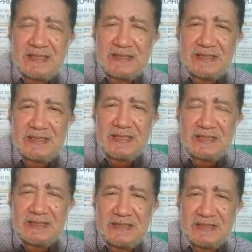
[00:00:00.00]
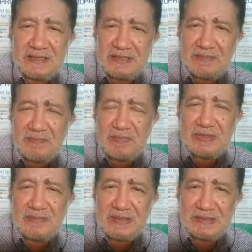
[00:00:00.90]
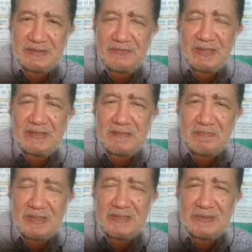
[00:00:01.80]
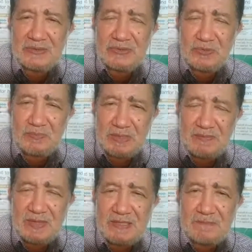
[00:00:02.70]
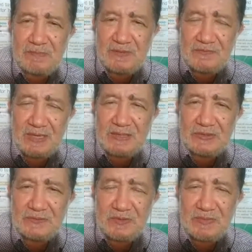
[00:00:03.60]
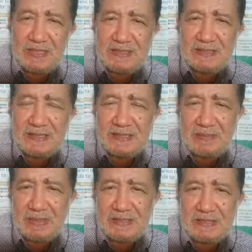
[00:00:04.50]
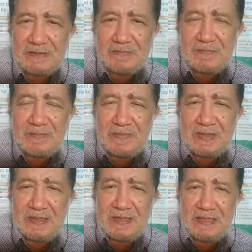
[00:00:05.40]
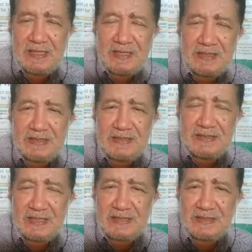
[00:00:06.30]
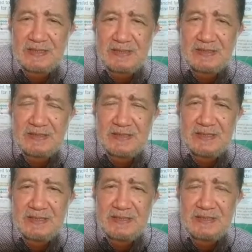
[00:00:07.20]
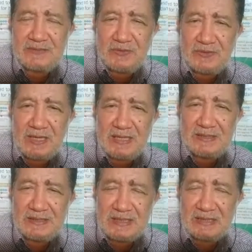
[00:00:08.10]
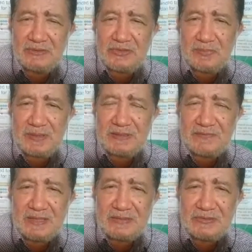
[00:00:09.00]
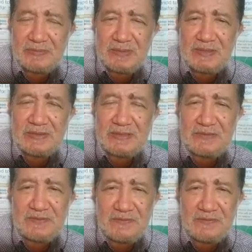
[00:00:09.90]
These are the simple but effective measures to prevent the virus from entering the body. And then the second strategy is for us not to spread the virus, because if the